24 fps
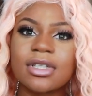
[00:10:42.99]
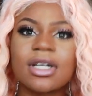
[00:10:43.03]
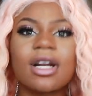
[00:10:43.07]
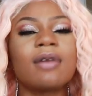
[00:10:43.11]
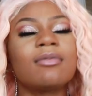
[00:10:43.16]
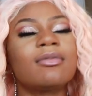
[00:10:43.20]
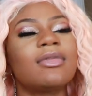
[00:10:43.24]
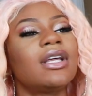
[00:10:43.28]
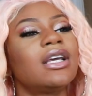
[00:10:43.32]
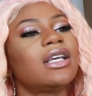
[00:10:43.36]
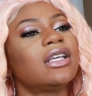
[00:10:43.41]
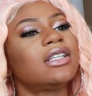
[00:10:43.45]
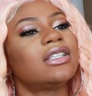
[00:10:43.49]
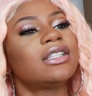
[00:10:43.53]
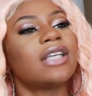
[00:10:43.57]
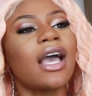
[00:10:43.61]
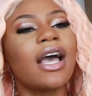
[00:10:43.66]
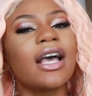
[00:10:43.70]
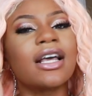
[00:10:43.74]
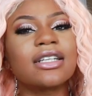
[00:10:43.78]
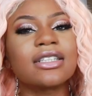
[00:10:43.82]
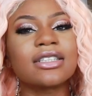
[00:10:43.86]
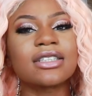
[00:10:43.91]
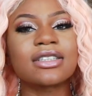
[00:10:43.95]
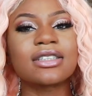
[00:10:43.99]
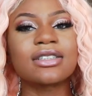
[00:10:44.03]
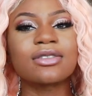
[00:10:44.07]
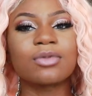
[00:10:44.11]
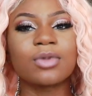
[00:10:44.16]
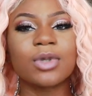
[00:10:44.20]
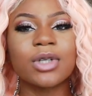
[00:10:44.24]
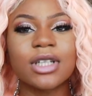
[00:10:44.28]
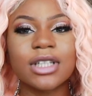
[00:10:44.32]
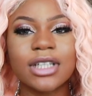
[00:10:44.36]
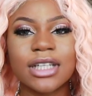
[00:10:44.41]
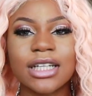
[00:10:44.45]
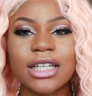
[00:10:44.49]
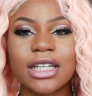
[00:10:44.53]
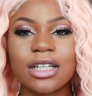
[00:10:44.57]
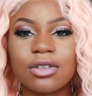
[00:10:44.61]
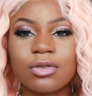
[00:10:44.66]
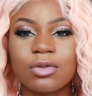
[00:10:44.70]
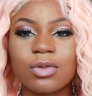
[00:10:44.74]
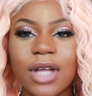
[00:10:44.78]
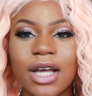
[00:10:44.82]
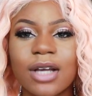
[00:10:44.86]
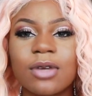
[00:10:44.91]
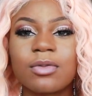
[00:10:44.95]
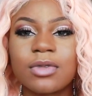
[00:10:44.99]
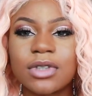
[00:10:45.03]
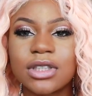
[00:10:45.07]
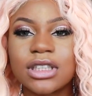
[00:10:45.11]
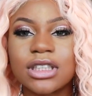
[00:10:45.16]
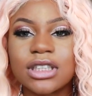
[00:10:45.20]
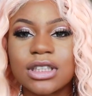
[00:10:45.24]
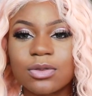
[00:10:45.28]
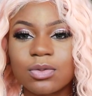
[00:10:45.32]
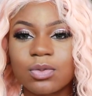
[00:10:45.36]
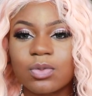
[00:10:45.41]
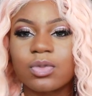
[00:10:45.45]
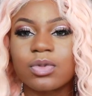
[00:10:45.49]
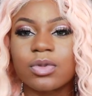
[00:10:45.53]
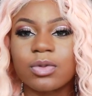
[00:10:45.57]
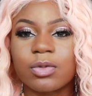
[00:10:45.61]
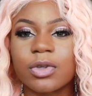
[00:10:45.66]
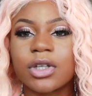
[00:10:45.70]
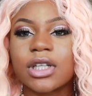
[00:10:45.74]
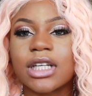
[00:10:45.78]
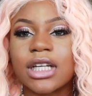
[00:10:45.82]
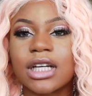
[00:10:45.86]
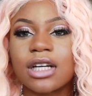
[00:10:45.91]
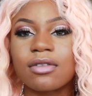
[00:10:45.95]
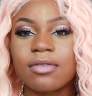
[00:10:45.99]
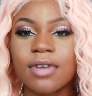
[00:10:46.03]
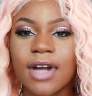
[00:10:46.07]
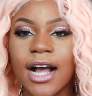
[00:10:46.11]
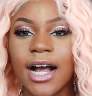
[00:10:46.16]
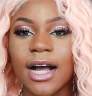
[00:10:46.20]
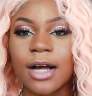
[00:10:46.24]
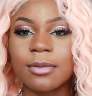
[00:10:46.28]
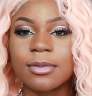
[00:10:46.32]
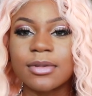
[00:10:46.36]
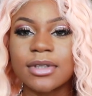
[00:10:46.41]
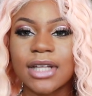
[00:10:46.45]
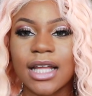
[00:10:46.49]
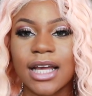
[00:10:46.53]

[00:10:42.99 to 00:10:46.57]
And I'm like, yes, we're getting robbed.